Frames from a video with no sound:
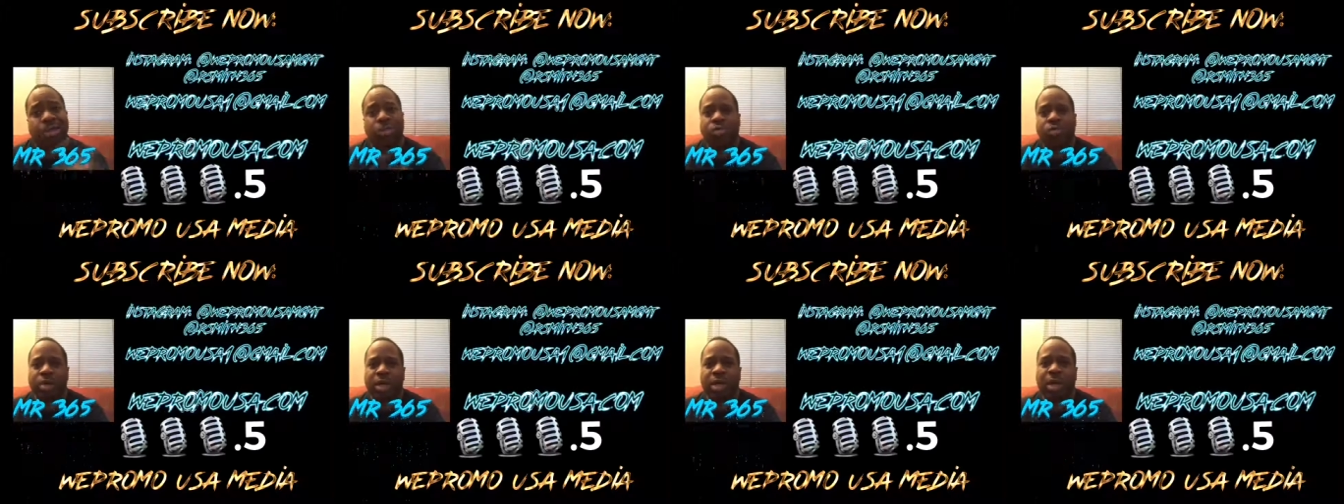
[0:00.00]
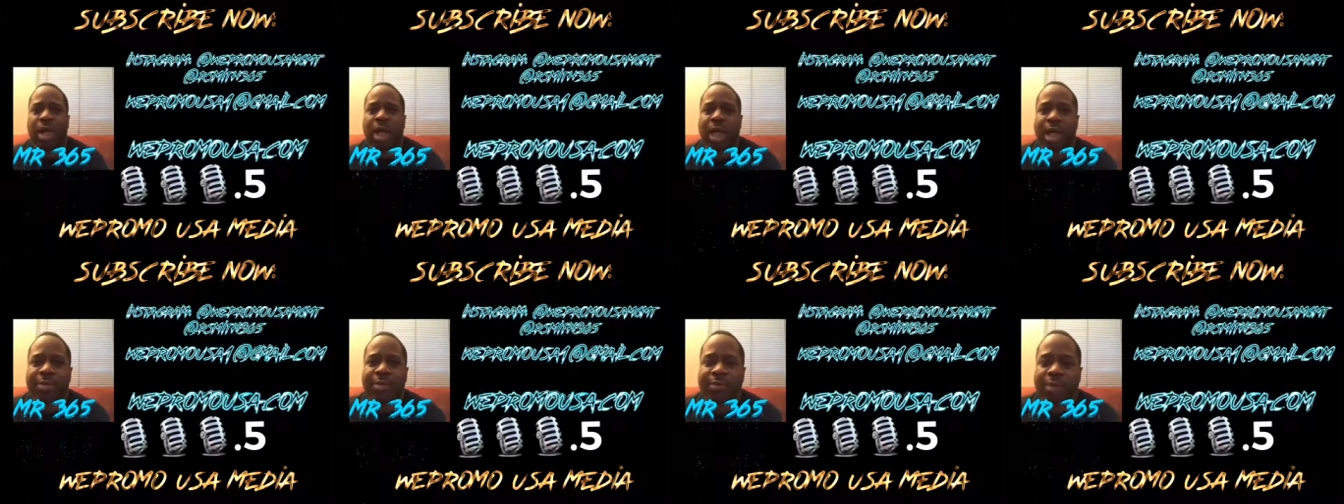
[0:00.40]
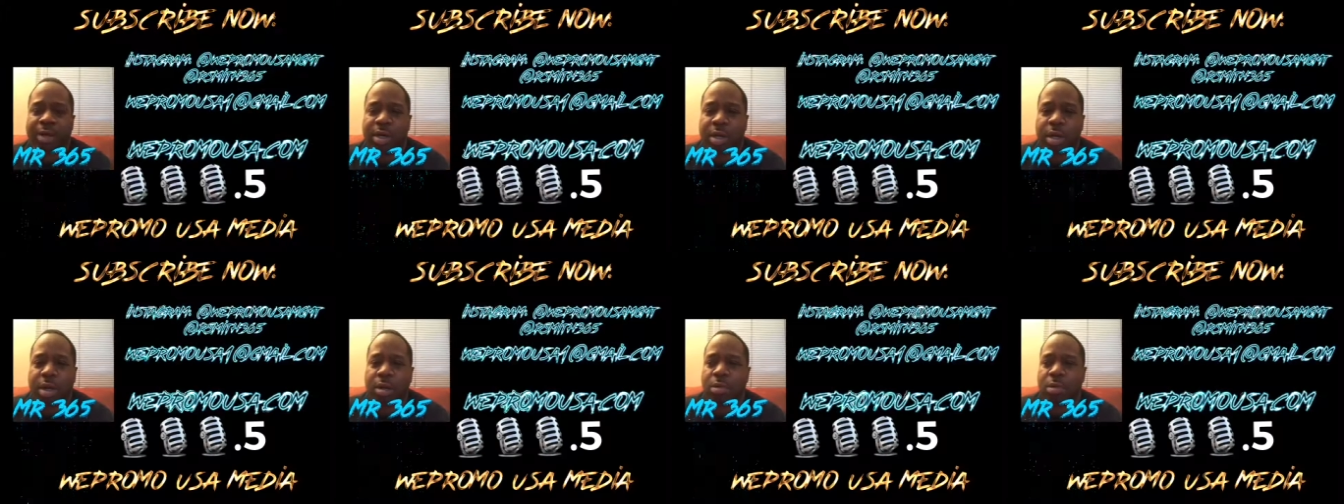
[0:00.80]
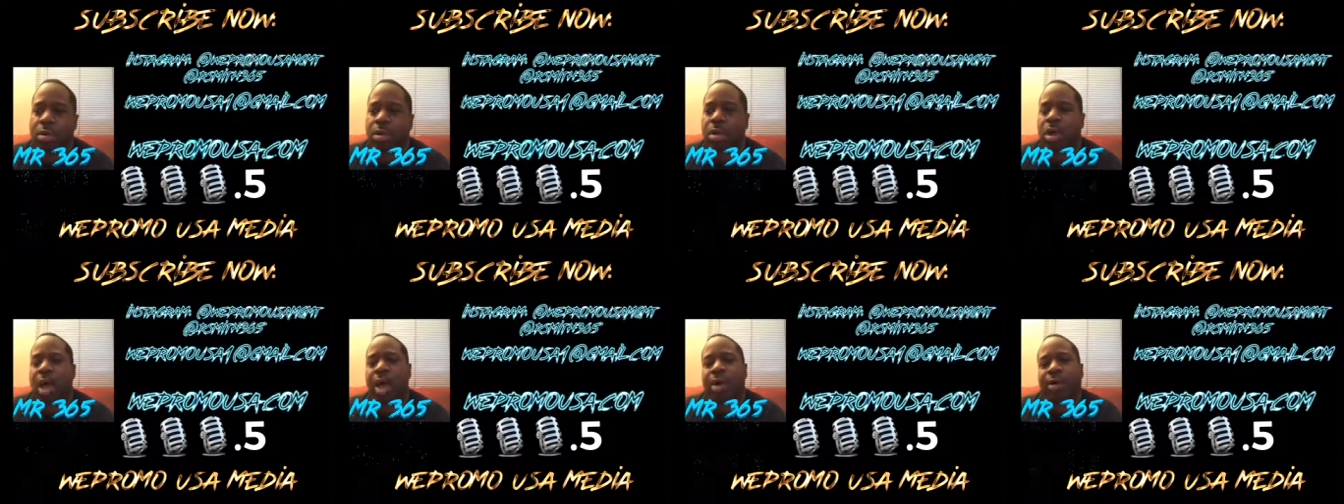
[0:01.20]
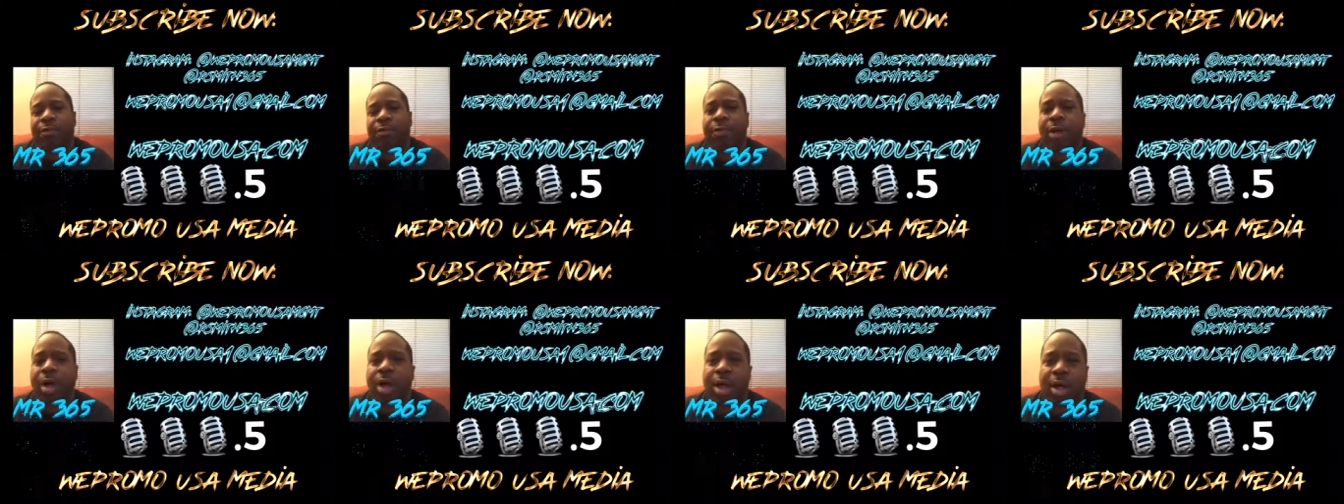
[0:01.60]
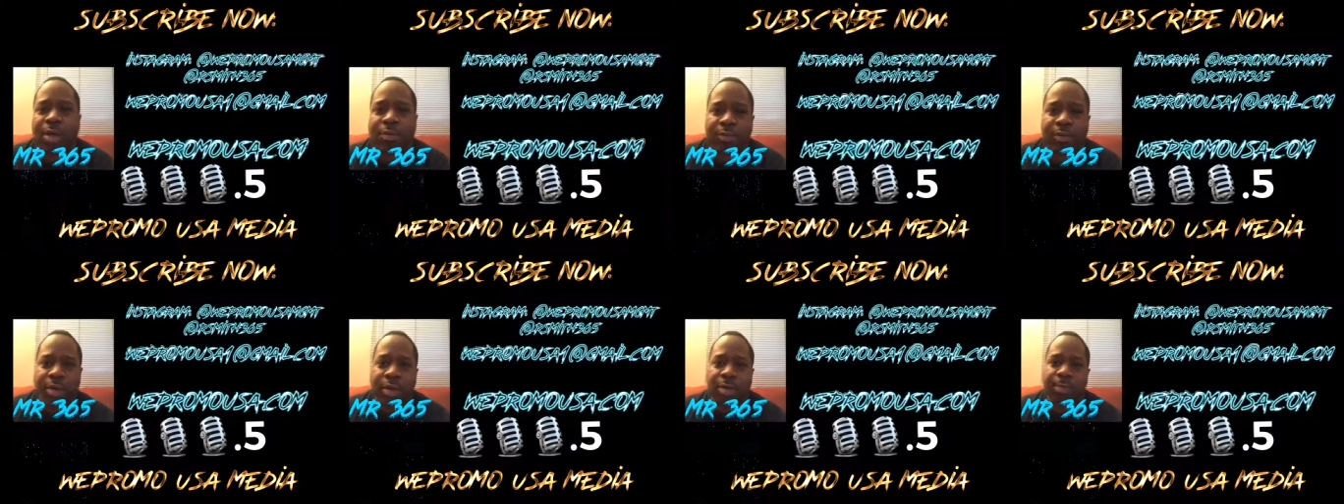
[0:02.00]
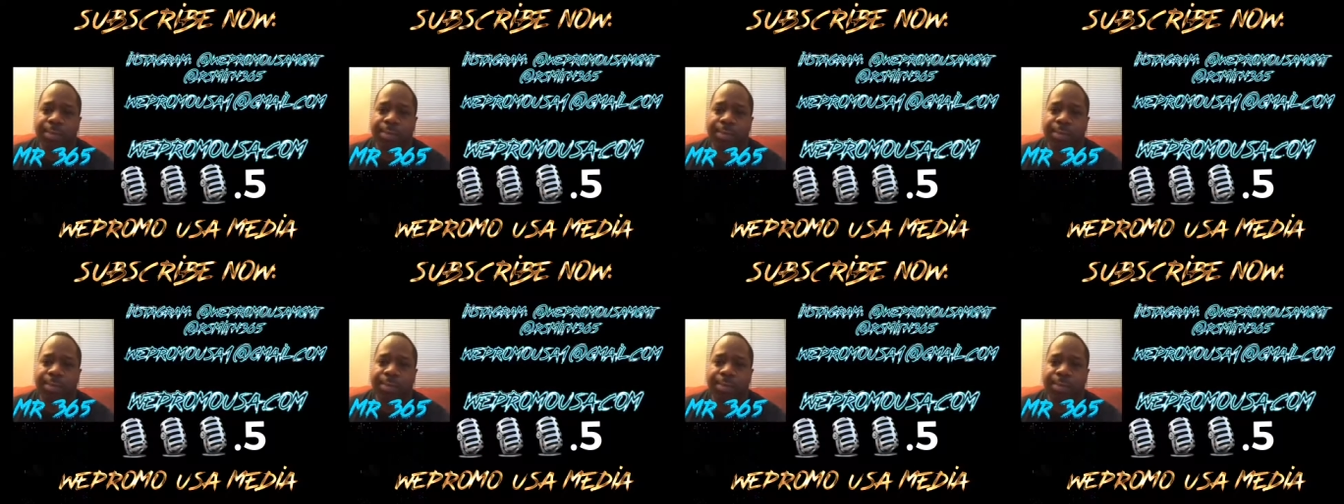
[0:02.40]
Three and a half video out of five.